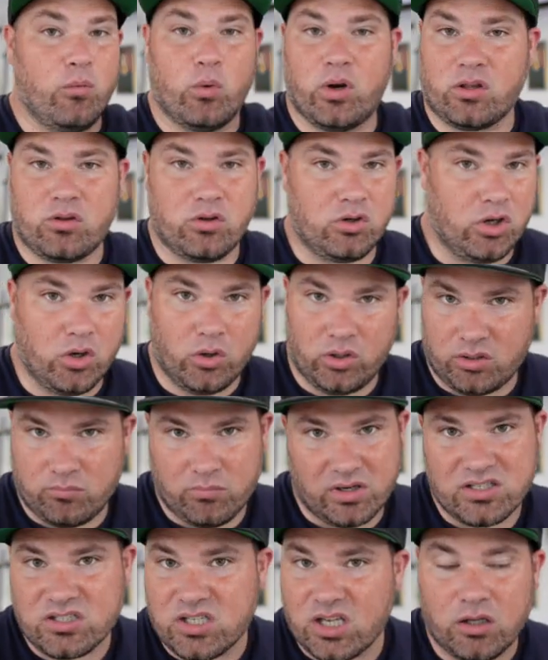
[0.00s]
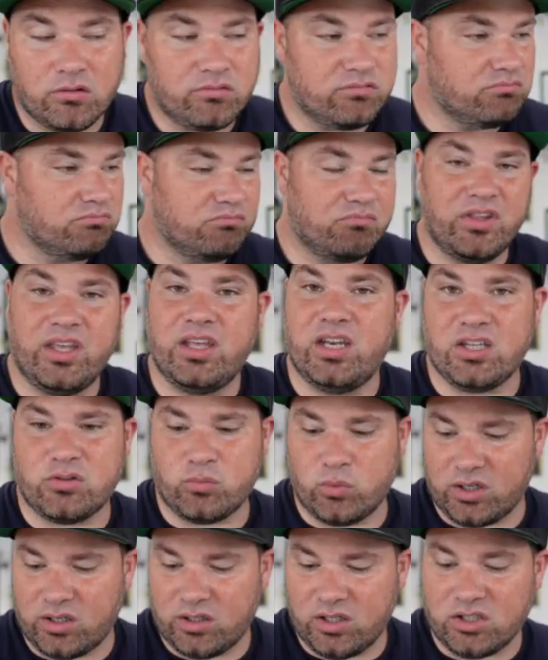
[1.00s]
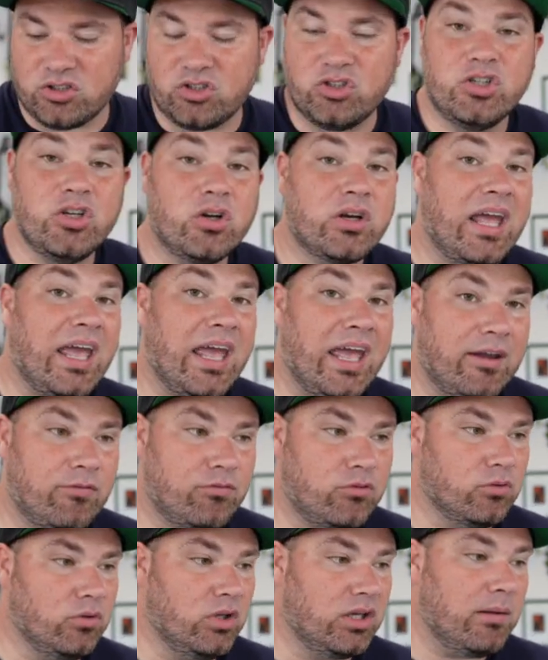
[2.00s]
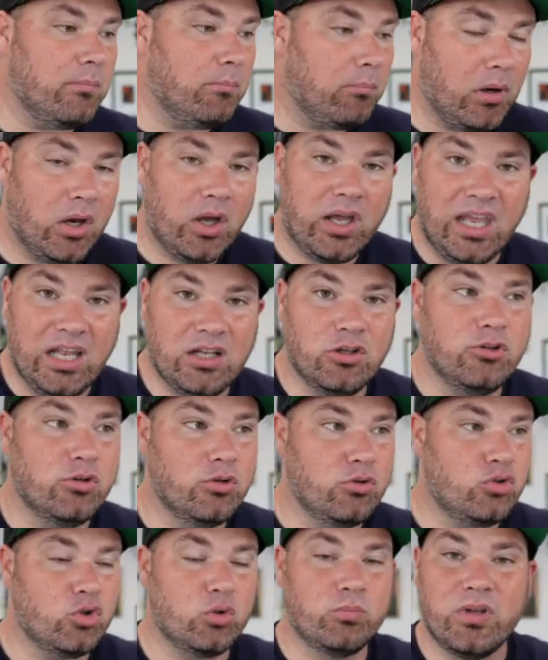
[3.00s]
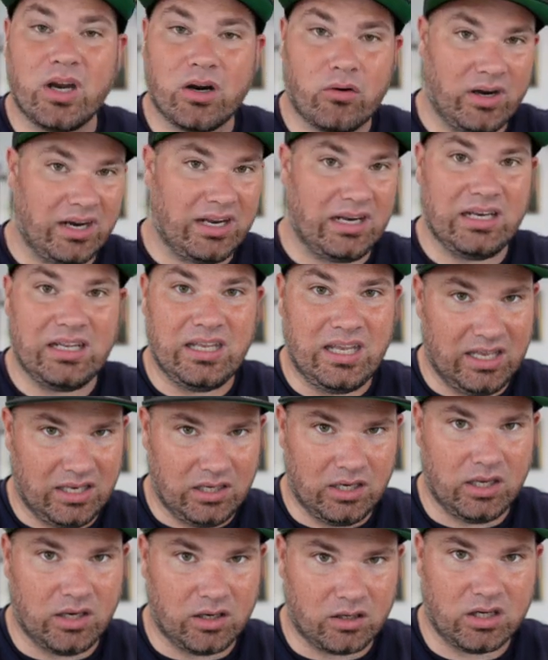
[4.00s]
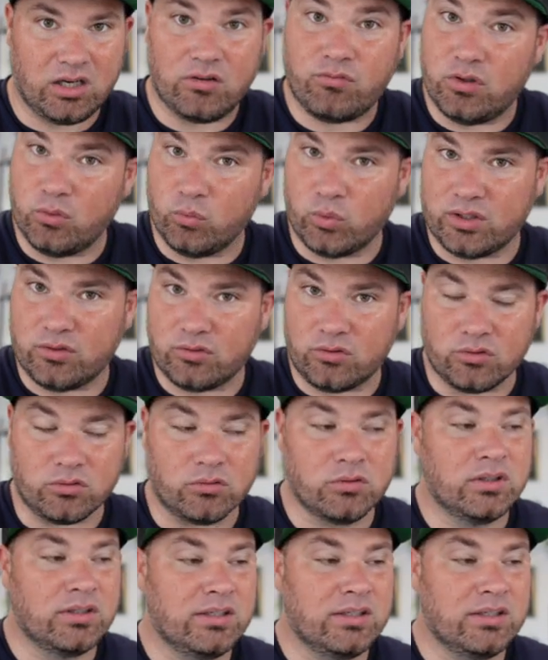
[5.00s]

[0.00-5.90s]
wanted to code it myself. It is what it is. You don't have to. You can plug in YouTube directly in here if you want to.